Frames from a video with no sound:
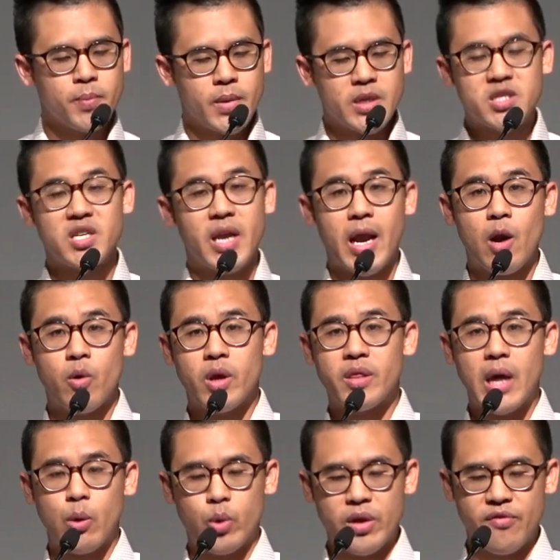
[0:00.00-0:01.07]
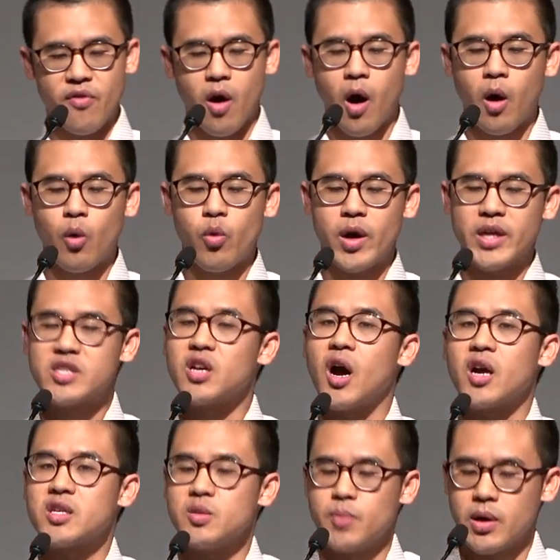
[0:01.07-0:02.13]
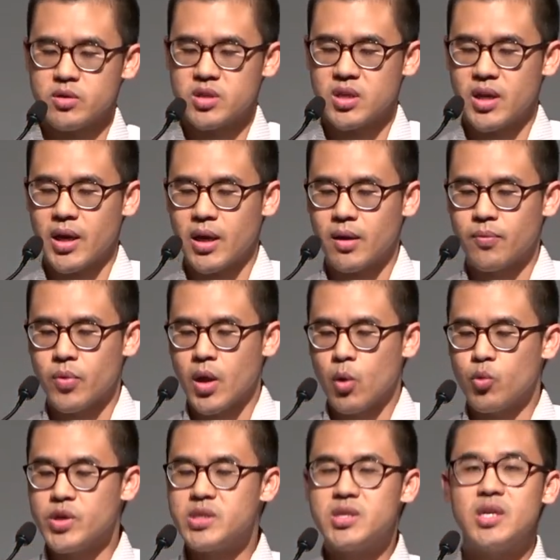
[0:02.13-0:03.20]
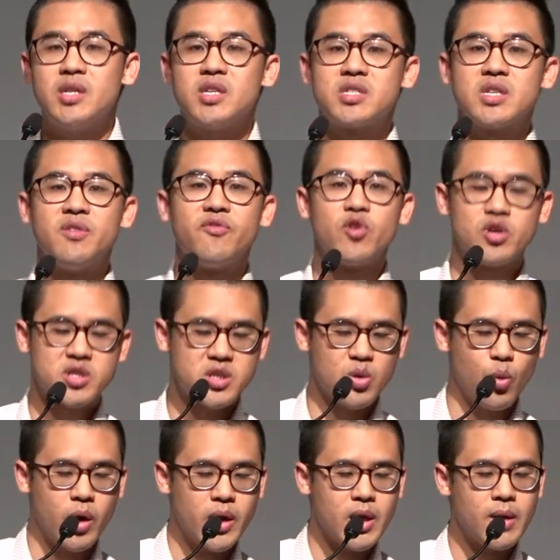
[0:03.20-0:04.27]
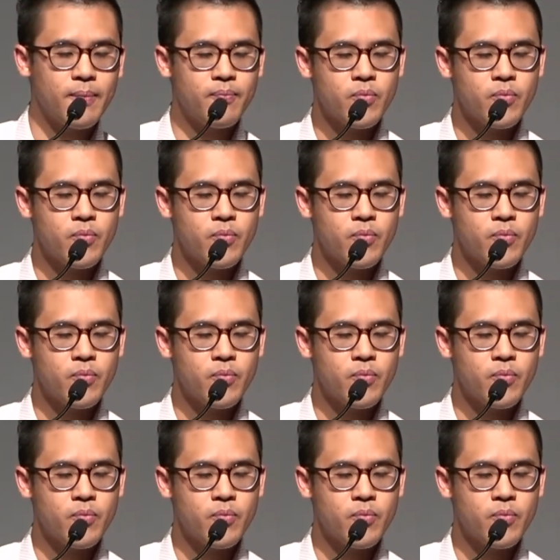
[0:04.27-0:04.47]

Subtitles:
it's an area that we've already talked about today. We see this in verse 20.